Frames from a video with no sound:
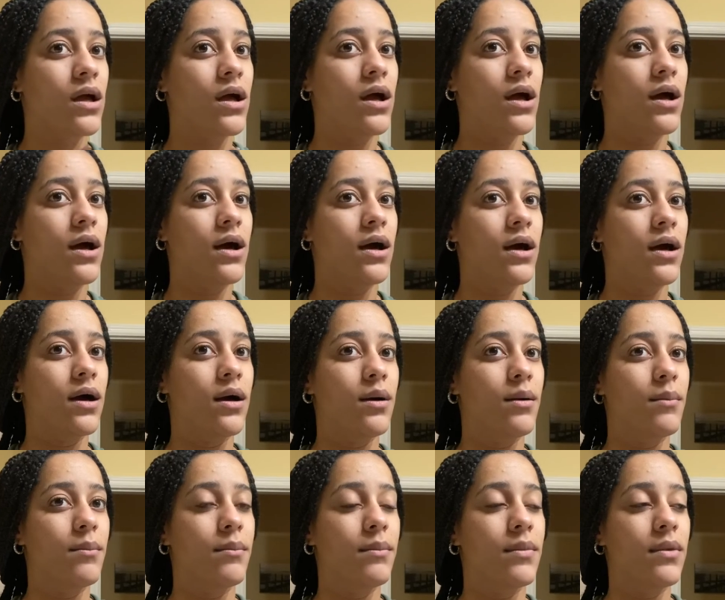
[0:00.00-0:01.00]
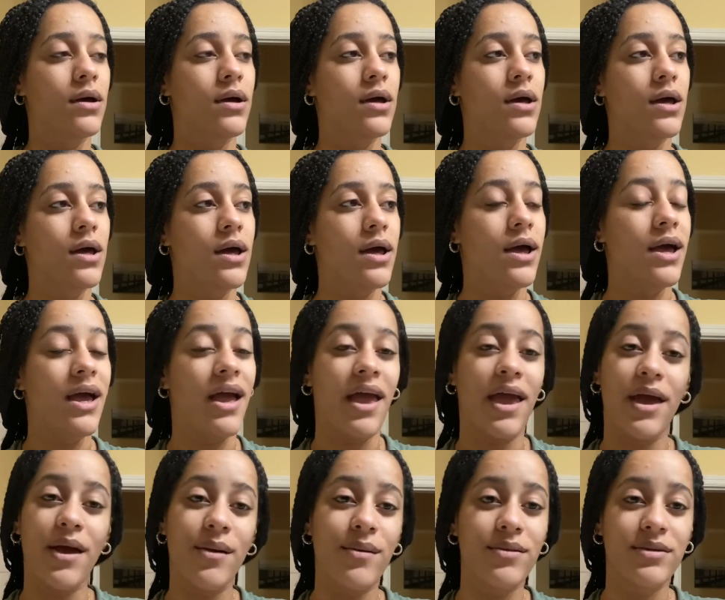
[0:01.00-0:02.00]

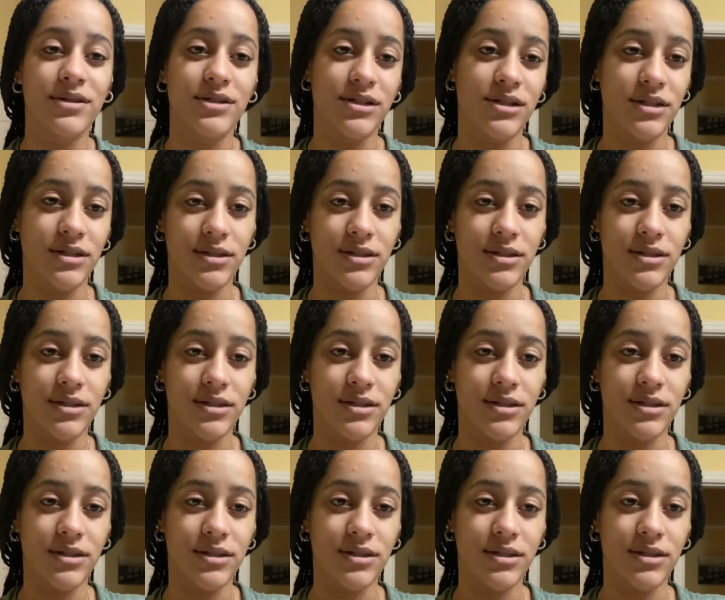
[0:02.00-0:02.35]
it was